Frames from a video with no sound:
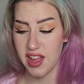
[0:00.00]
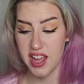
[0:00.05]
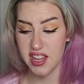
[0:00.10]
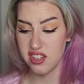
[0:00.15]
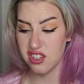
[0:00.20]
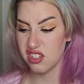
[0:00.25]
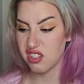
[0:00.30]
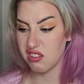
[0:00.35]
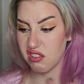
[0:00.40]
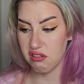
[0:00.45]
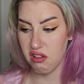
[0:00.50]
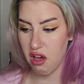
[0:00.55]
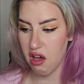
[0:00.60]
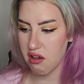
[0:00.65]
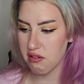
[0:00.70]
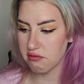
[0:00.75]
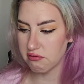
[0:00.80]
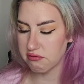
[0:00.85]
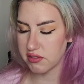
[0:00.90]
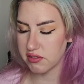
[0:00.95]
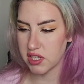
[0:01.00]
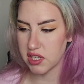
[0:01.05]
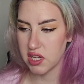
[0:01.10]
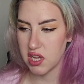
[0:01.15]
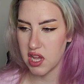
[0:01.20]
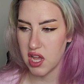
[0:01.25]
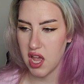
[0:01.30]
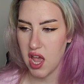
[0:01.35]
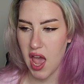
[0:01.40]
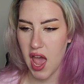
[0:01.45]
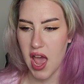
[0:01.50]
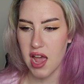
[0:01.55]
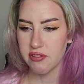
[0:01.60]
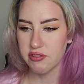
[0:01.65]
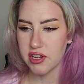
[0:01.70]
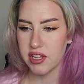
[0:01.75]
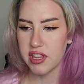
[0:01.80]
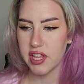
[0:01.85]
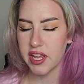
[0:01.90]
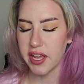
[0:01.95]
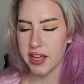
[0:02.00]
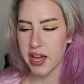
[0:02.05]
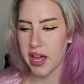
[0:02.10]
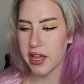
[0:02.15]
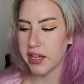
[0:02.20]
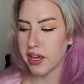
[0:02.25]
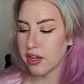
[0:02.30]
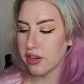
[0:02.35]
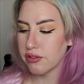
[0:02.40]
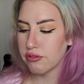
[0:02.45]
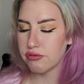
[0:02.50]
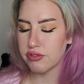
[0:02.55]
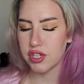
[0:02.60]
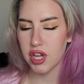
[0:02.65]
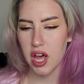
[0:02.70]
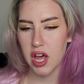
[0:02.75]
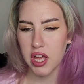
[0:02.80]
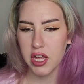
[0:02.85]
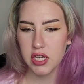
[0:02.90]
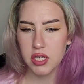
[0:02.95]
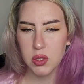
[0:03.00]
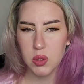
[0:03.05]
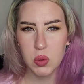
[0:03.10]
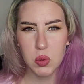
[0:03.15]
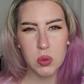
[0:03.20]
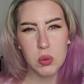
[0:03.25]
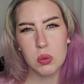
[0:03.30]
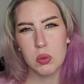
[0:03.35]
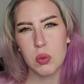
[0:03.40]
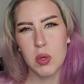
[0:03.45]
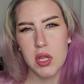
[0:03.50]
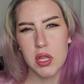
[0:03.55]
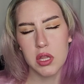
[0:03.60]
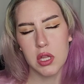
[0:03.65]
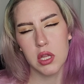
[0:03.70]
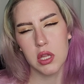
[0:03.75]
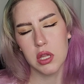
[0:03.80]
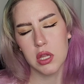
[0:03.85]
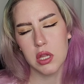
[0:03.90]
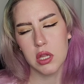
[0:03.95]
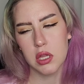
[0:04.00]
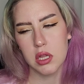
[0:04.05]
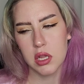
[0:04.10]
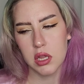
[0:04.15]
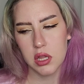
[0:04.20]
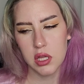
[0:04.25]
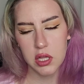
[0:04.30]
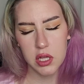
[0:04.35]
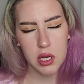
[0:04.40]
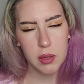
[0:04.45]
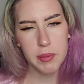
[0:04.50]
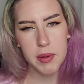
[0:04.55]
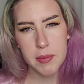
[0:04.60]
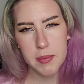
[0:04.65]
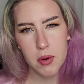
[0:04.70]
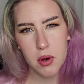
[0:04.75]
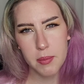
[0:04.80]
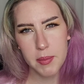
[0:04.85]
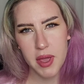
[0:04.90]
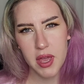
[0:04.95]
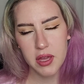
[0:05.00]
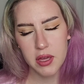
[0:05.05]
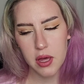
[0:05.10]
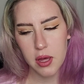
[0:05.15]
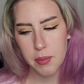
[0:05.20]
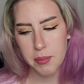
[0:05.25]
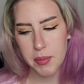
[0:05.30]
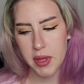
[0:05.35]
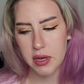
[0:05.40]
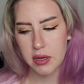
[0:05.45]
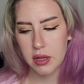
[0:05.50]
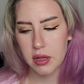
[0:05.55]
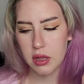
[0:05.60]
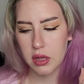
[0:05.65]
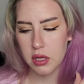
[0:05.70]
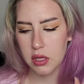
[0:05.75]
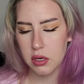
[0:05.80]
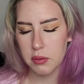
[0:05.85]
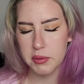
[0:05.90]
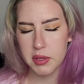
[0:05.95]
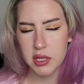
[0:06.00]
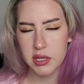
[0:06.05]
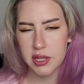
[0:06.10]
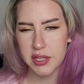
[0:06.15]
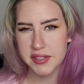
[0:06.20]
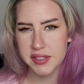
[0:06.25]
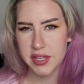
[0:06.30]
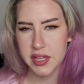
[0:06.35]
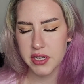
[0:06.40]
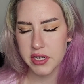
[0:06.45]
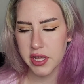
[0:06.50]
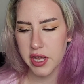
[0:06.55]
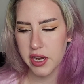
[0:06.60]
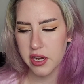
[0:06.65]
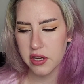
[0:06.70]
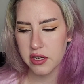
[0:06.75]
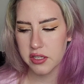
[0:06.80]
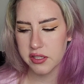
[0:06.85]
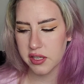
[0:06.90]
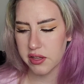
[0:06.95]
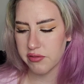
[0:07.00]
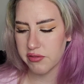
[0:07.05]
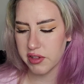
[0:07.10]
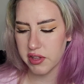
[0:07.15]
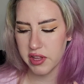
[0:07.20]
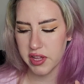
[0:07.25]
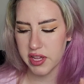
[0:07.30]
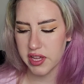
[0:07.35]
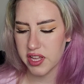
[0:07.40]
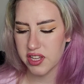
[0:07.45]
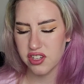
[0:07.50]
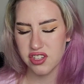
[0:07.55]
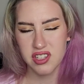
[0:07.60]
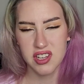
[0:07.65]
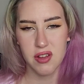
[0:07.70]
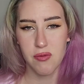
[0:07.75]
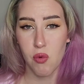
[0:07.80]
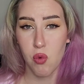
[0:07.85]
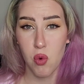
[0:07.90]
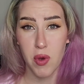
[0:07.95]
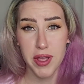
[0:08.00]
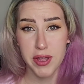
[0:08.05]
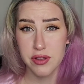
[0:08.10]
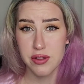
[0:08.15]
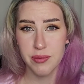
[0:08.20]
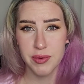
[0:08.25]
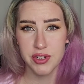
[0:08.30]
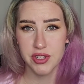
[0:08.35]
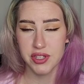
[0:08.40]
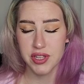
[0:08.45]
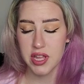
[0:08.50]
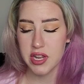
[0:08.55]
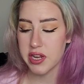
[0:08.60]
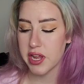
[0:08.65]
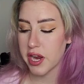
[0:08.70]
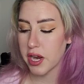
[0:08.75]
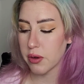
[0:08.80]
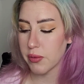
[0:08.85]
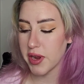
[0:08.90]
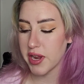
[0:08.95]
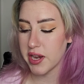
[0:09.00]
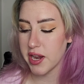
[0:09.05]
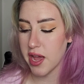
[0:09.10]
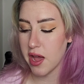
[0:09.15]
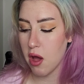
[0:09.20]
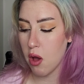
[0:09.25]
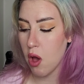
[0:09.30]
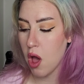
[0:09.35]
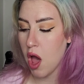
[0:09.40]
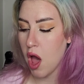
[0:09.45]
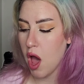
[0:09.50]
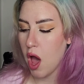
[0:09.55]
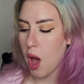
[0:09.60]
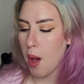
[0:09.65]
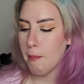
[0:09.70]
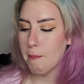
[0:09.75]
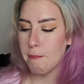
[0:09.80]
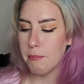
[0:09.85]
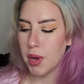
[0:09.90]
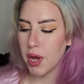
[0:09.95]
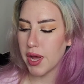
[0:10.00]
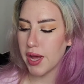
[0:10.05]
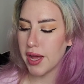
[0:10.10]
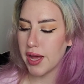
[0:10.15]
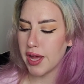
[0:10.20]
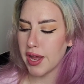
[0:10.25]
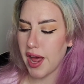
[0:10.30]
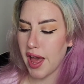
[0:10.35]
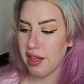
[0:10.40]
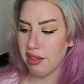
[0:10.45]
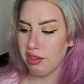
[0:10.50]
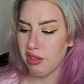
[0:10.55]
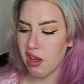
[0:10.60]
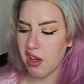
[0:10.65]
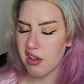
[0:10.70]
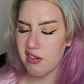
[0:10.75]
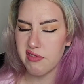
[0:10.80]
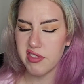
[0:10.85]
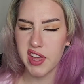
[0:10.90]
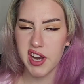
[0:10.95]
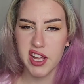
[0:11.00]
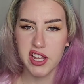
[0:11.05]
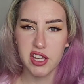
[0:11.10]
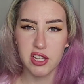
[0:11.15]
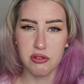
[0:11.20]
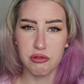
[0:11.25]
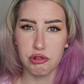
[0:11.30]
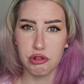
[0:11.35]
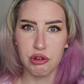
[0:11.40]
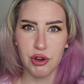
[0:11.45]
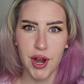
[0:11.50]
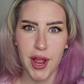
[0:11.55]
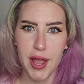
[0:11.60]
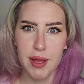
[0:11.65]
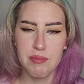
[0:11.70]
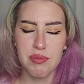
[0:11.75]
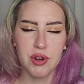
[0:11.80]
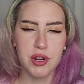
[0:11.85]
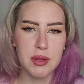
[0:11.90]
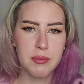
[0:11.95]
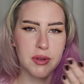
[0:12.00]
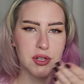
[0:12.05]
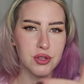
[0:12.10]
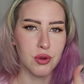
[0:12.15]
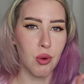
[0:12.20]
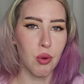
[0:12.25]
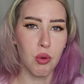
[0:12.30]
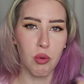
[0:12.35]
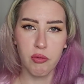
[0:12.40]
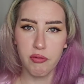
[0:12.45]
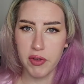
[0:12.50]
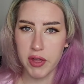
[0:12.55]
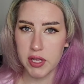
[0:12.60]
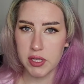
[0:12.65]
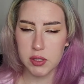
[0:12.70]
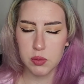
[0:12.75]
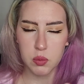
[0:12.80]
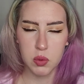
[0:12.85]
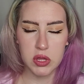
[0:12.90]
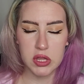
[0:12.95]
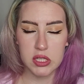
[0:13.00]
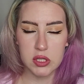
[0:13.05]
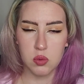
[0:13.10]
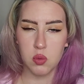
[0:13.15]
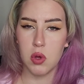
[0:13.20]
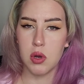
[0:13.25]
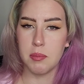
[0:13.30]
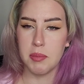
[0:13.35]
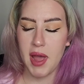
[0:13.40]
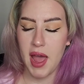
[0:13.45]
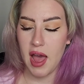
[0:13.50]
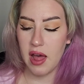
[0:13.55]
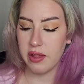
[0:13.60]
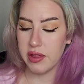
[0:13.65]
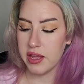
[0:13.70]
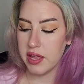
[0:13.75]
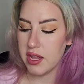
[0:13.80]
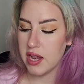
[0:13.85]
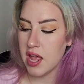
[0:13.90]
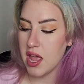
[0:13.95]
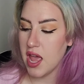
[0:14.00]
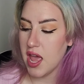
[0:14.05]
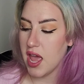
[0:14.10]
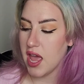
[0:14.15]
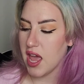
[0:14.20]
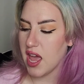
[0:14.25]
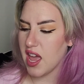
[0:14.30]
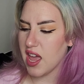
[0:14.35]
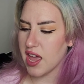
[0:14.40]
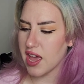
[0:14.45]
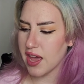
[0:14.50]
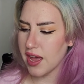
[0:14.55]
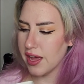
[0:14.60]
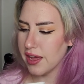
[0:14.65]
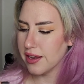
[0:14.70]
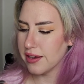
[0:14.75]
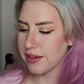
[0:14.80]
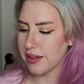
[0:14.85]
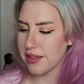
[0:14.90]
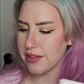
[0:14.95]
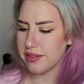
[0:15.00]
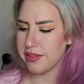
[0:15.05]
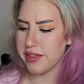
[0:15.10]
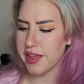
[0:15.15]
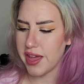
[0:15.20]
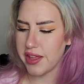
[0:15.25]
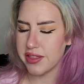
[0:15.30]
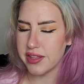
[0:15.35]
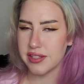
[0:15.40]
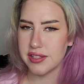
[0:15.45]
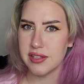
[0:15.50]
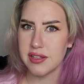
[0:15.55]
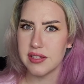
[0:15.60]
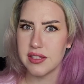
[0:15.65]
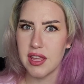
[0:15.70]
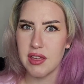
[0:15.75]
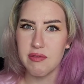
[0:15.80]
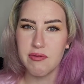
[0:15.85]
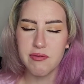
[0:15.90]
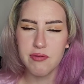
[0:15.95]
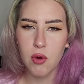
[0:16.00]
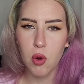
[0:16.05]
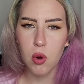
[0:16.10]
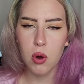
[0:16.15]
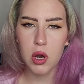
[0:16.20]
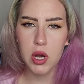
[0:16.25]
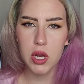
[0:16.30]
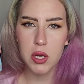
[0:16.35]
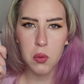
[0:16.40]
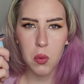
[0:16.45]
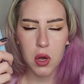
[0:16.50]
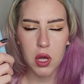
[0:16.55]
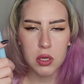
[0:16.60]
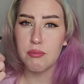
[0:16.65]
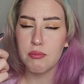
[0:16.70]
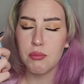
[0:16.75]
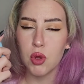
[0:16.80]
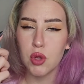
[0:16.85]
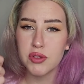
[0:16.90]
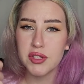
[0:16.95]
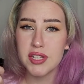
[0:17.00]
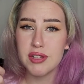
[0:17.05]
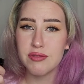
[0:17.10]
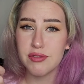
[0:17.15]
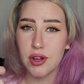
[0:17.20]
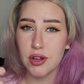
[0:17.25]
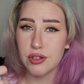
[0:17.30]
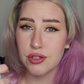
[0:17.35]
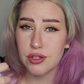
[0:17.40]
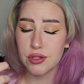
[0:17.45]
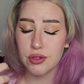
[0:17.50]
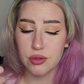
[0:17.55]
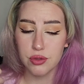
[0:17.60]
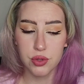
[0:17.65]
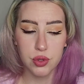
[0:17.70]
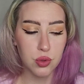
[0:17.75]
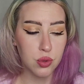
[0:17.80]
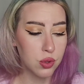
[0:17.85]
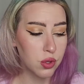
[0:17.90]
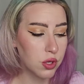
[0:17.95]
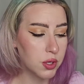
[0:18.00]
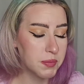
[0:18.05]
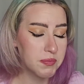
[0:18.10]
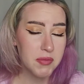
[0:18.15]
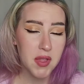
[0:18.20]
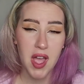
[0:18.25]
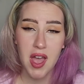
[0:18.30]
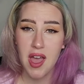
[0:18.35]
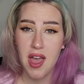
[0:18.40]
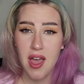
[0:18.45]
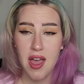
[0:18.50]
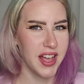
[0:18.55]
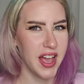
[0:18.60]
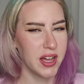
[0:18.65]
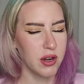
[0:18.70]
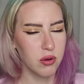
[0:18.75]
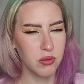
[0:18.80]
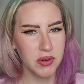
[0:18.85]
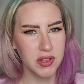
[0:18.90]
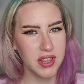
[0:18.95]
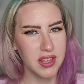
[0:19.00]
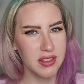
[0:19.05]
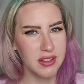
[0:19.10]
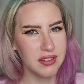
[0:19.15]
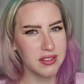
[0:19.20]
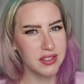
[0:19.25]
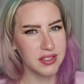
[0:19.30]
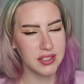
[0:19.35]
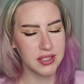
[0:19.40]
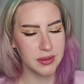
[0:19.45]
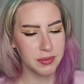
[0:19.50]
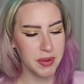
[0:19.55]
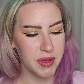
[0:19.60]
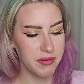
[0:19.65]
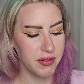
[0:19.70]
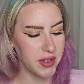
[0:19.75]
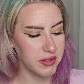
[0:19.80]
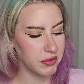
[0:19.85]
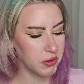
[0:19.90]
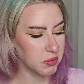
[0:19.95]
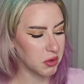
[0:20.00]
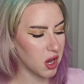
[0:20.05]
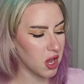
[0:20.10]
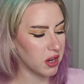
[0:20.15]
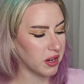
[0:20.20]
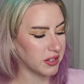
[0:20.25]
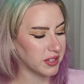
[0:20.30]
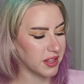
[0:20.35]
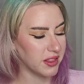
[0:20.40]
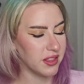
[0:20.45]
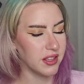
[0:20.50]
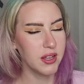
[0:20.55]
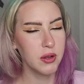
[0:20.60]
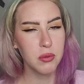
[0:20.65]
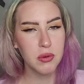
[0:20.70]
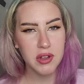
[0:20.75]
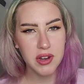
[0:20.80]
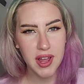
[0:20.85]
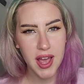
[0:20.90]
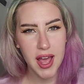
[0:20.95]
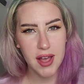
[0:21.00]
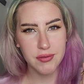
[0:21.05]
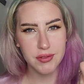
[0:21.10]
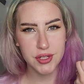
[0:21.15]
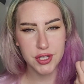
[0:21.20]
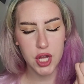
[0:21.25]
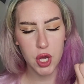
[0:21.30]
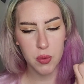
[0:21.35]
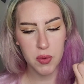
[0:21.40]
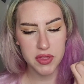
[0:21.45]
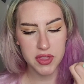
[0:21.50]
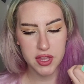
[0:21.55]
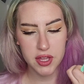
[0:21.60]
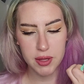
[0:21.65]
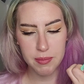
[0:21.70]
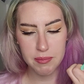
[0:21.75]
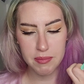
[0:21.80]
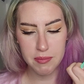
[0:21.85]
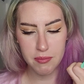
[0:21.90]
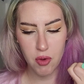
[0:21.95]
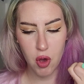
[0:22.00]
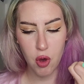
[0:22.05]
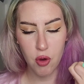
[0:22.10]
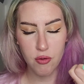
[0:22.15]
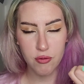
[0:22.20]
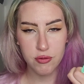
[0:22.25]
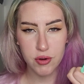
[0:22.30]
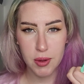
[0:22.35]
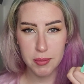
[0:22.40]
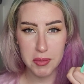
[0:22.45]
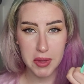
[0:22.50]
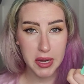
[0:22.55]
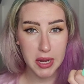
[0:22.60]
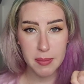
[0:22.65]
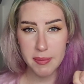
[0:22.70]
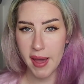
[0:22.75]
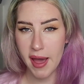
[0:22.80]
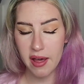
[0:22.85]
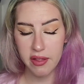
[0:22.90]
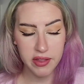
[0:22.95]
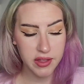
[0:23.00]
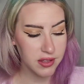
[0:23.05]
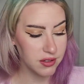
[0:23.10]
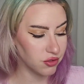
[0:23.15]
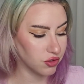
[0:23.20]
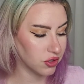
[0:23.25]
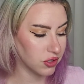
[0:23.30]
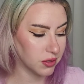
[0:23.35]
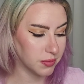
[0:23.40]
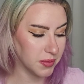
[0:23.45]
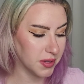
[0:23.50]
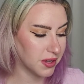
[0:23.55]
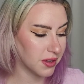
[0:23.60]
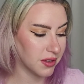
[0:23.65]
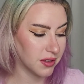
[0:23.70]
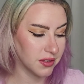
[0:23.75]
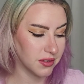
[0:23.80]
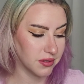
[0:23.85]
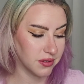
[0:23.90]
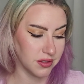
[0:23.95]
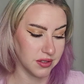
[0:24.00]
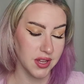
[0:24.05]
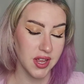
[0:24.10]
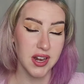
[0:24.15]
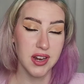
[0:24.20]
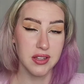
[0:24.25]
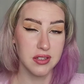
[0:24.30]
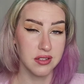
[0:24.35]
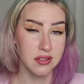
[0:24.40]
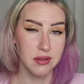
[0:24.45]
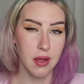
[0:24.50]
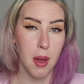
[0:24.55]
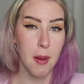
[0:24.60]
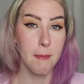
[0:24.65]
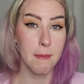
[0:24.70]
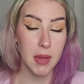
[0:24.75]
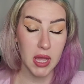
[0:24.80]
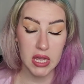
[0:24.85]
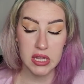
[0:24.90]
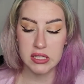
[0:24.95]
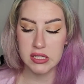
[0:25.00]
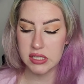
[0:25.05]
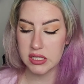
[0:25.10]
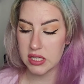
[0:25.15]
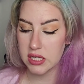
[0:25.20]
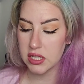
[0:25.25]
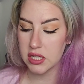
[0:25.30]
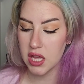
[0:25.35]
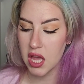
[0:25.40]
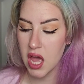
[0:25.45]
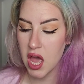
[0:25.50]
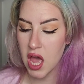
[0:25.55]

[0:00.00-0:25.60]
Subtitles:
I just loved everything. I could have done with a little bit more makeup and a little bit less skincare, because I feel like I just have way too much skincare right now. But I love that I could create pretty much a whole face with this one palette, and that this is a 4-in-1 multifunctional tool. I don't really think this is my favorite product. I think we're going to have to go with the Ofra Mini palette just because it is amazing.